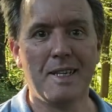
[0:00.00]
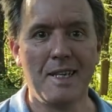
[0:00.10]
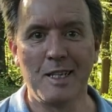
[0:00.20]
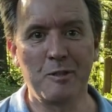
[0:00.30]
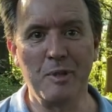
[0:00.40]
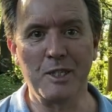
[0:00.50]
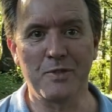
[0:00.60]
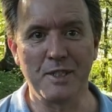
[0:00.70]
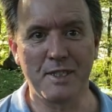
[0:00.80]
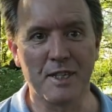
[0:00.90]
speaks for
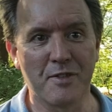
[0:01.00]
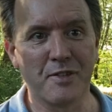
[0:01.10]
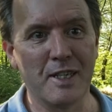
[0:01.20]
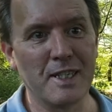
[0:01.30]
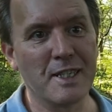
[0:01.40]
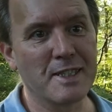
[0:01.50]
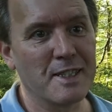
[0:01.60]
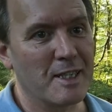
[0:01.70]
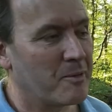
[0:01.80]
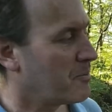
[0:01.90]
itself, really, doesn't
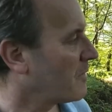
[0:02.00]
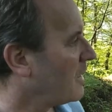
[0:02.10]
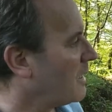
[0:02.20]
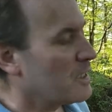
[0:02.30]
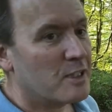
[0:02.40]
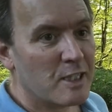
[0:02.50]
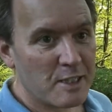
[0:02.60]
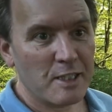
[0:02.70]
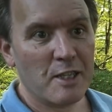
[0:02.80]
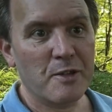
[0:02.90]
it? So that's
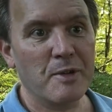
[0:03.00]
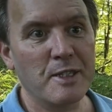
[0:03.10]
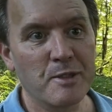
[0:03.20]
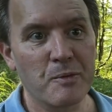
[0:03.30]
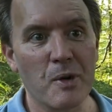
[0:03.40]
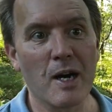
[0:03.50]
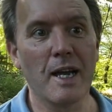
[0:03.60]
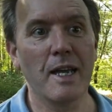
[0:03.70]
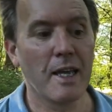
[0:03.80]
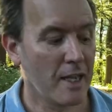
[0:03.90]
another reason why
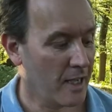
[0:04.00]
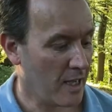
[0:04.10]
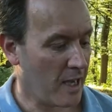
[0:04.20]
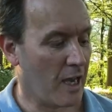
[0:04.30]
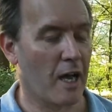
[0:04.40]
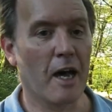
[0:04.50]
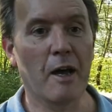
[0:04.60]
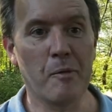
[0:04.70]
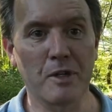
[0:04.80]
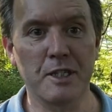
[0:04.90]
I
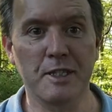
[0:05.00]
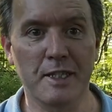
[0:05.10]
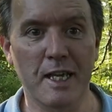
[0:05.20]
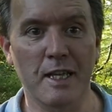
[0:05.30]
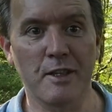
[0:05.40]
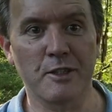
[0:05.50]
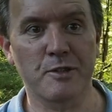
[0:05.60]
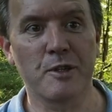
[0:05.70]
wanted to get this